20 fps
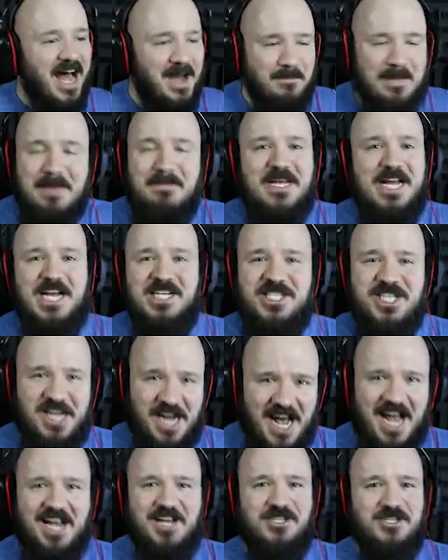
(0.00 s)
maybe I should
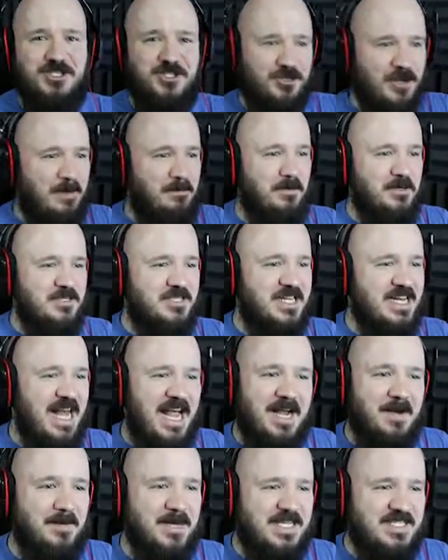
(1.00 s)
hire strippers and
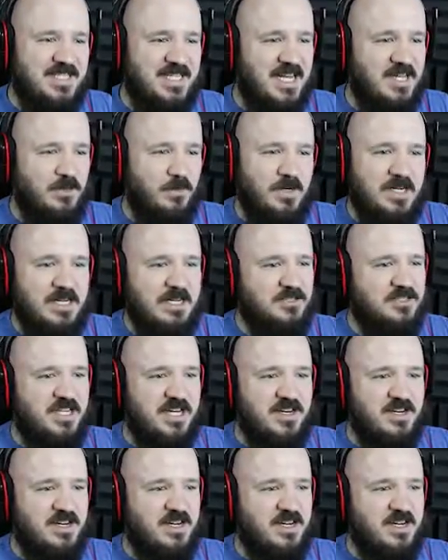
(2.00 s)
hang them outside the windows here,